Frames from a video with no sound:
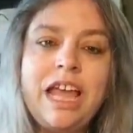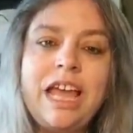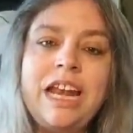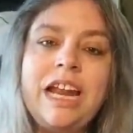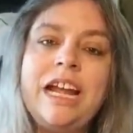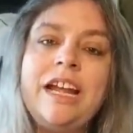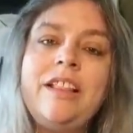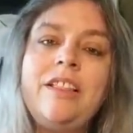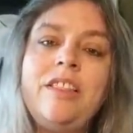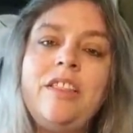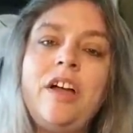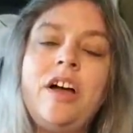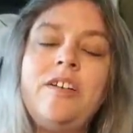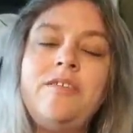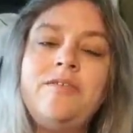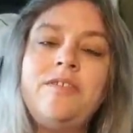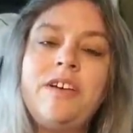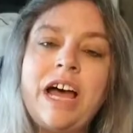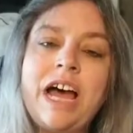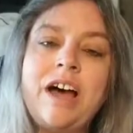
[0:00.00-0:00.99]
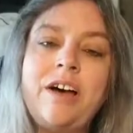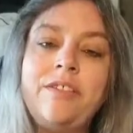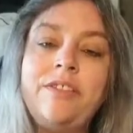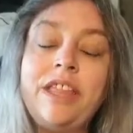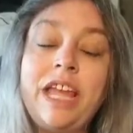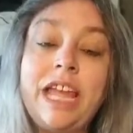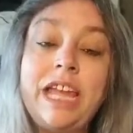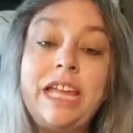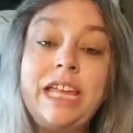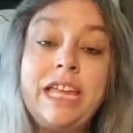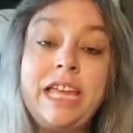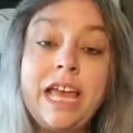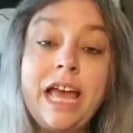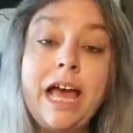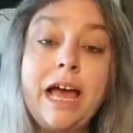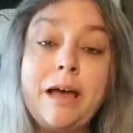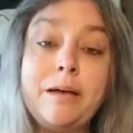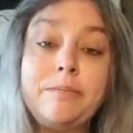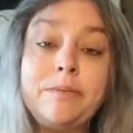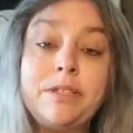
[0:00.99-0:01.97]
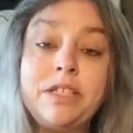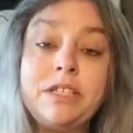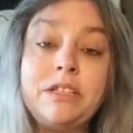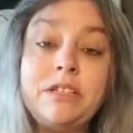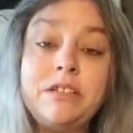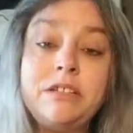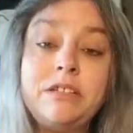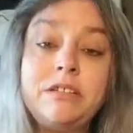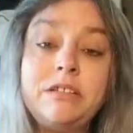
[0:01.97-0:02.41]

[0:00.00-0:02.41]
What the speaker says: And I love how they kept